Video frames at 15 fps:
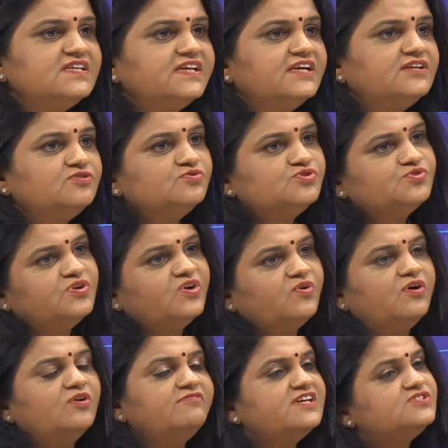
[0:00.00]
That you should
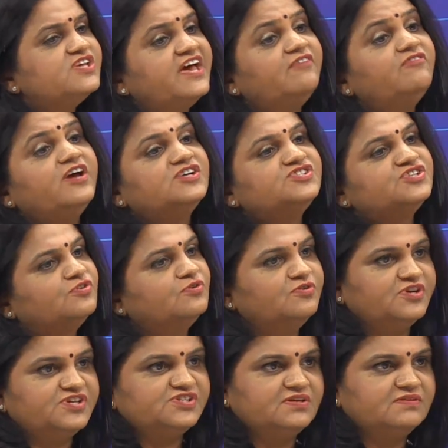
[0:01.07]
always have asset
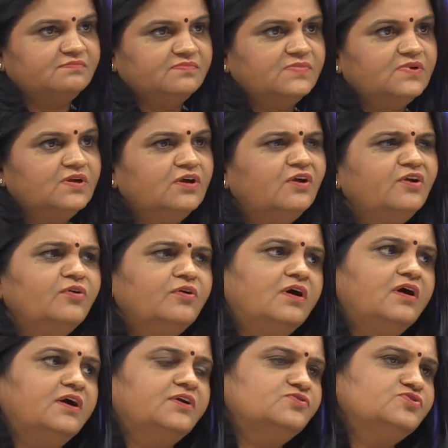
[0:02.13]
allocation.
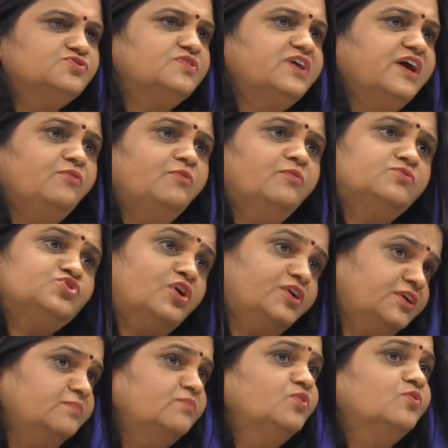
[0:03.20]
You should have
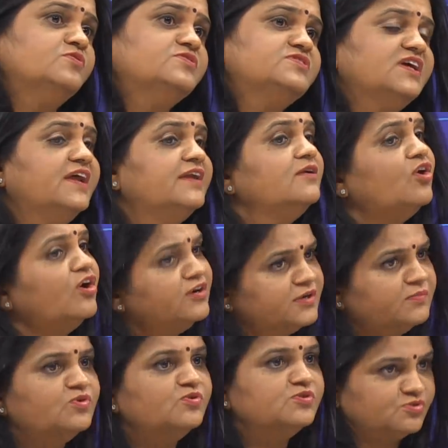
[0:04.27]
short-term goals and
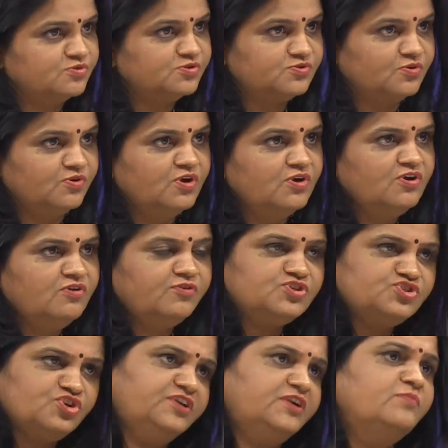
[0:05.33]
long-term goals also. For
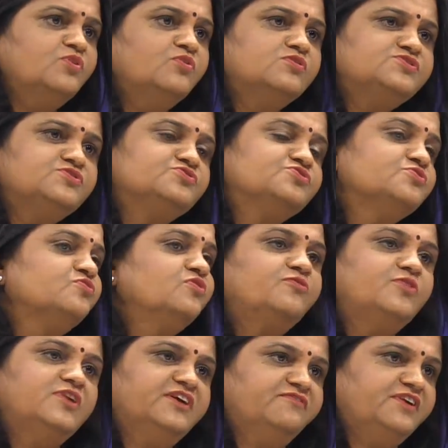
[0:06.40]
short-term goals, you should go
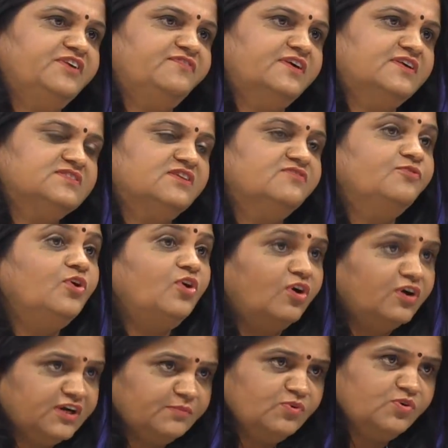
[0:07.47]
for liquid funds, and for
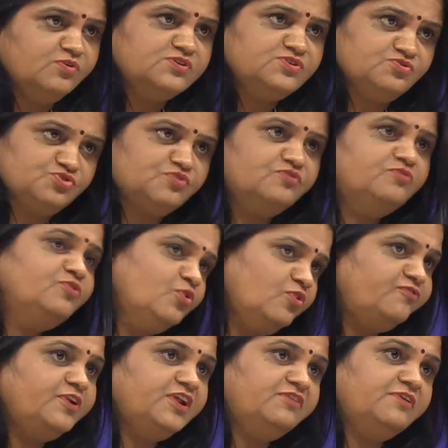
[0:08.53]
long-term goals, you should go
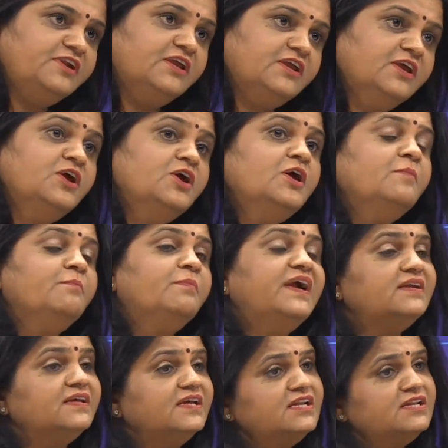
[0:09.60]
for equity.
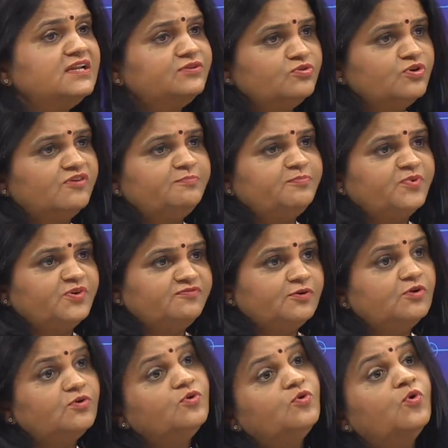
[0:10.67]
But in your
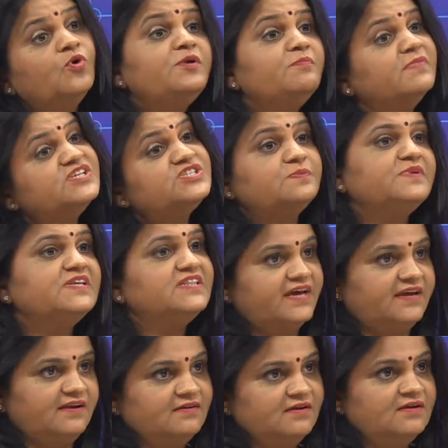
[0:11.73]
portfolio, gold must be
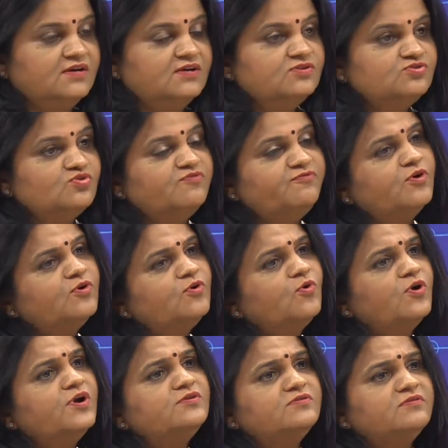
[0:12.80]
there. So for
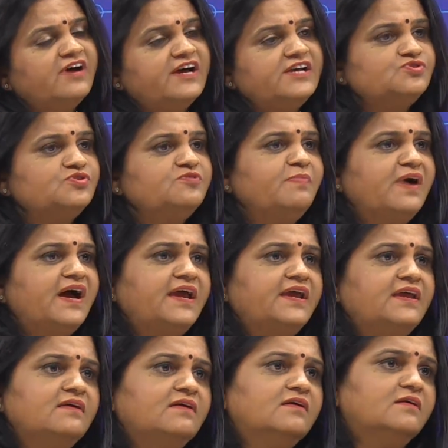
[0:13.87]
gold, why should
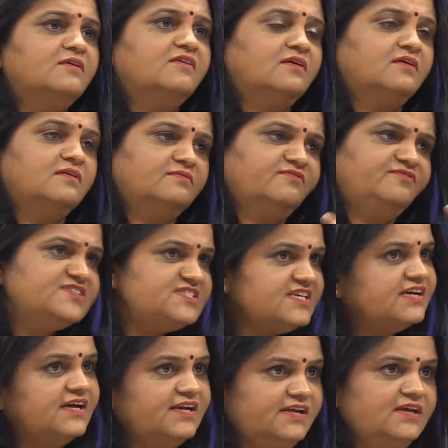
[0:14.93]
buy
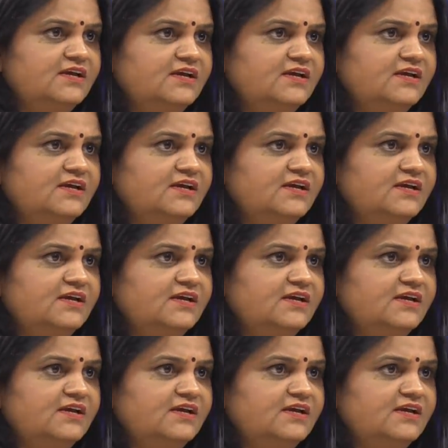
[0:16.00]
physically?